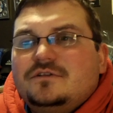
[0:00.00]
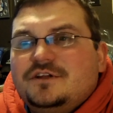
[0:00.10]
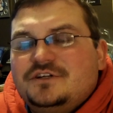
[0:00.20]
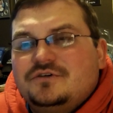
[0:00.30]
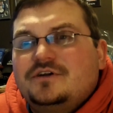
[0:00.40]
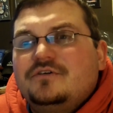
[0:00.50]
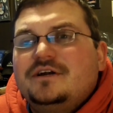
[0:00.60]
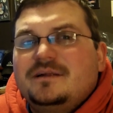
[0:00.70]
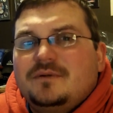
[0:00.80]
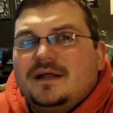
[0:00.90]
the
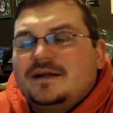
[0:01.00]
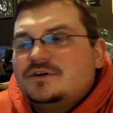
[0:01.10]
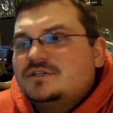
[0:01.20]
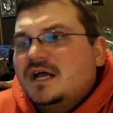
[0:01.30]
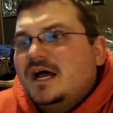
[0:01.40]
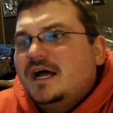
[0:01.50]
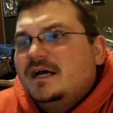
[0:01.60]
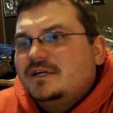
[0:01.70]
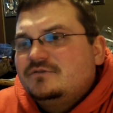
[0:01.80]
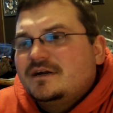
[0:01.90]
Dragoonity players.
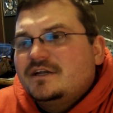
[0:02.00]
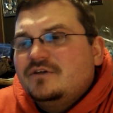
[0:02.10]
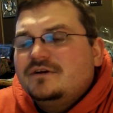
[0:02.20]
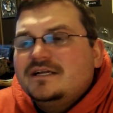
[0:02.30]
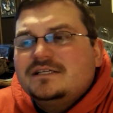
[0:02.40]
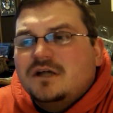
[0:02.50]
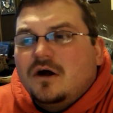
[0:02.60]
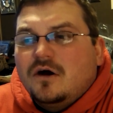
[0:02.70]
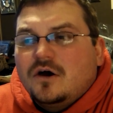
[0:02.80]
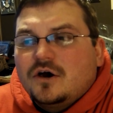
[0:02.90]
Dragoonities
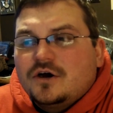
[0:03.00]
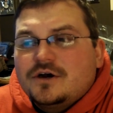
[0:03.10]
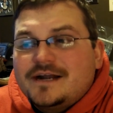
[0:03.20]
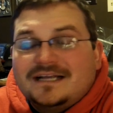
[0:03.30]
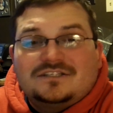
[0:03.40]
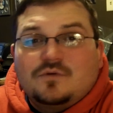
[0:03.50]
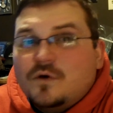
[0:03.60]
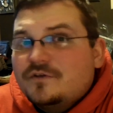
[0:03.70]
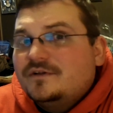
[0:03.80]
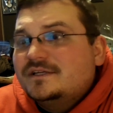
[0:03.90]
are next to
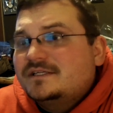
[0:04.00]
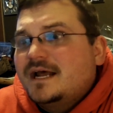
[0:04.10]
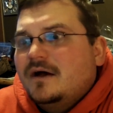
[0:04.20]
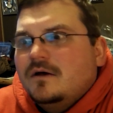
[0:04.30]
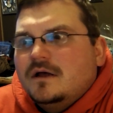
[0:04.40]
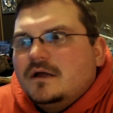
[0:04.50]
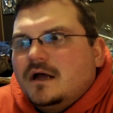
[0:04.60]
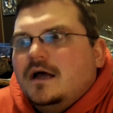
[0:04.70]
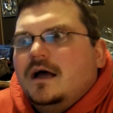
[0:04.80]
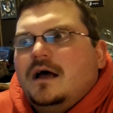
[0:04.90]
worthless now.
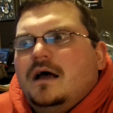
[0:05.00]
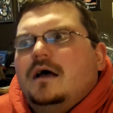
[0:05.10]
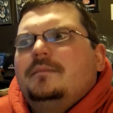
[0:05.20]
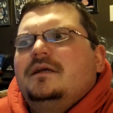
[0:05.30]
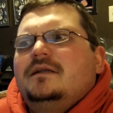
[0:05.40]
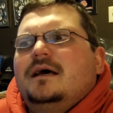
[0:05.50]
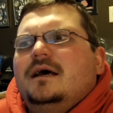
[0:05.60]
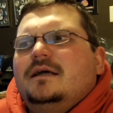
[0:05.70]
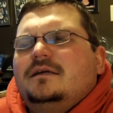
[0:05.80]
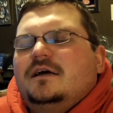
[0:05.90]

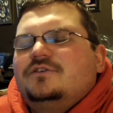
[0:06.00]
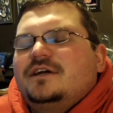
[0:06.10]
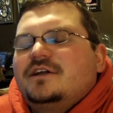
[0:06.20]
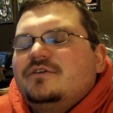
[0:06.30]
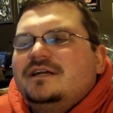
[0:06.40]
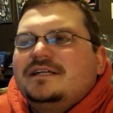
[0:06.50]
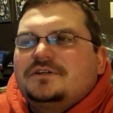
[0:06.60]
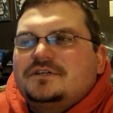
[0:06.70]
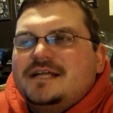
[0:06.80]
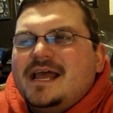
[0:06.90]

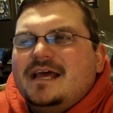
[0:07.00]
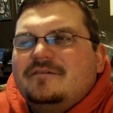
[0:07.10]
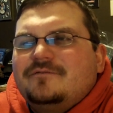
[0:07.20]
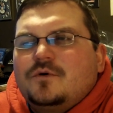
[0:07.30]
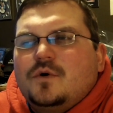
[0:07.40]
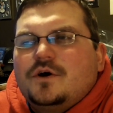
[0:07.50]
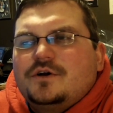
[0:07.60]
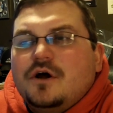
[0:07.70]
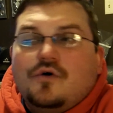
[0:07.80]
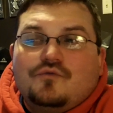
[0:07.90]
Dragoonities are dead for
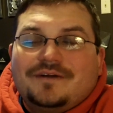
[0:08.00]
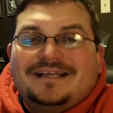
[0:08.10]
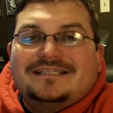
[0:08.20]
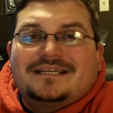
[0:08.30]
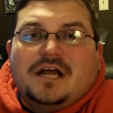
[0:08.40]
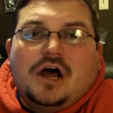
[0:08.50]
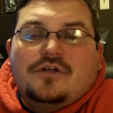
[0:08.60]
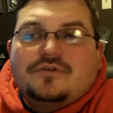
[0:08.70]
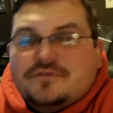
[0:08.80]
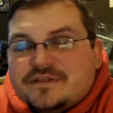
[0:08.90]
no reason
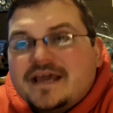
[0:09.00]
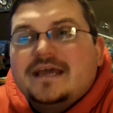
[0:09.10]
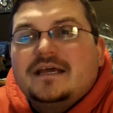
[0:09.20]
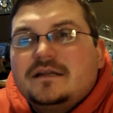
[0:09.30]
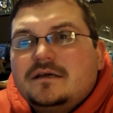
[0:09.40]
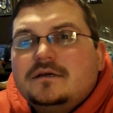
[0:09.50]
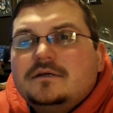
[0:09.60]
other than